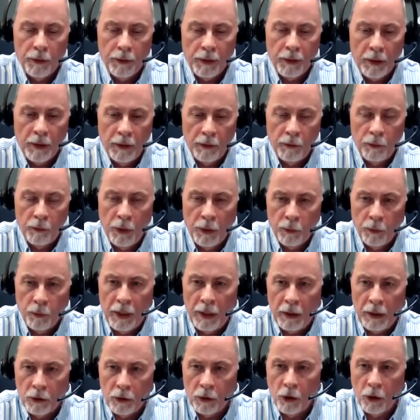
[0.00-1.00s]
when we
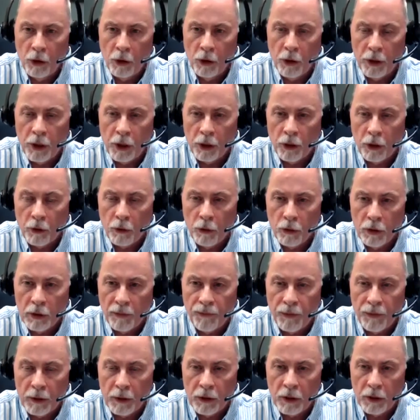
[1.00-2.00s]
look at the
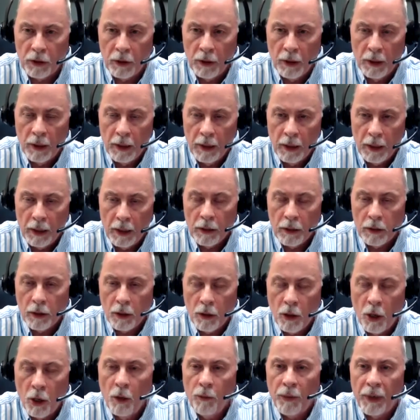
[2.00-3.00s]
crucifixion, it's a
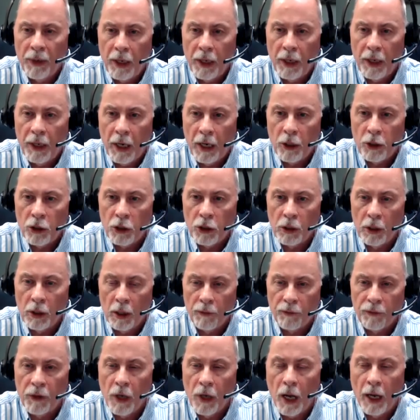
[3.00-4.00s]
culmination
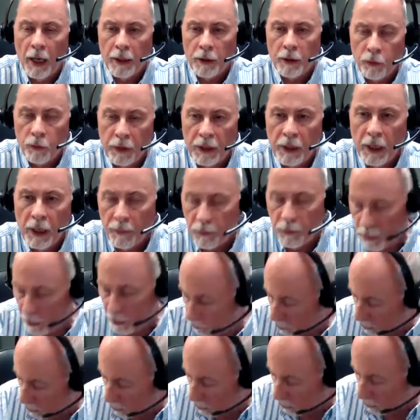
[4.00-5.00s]
of God's redemptive
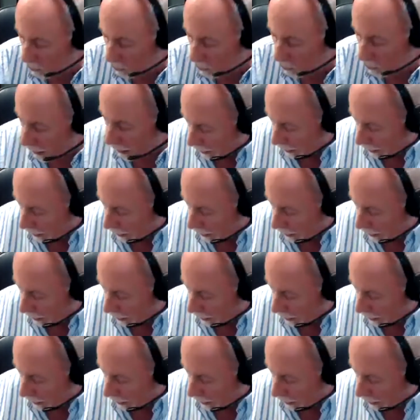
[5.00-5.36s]
plan.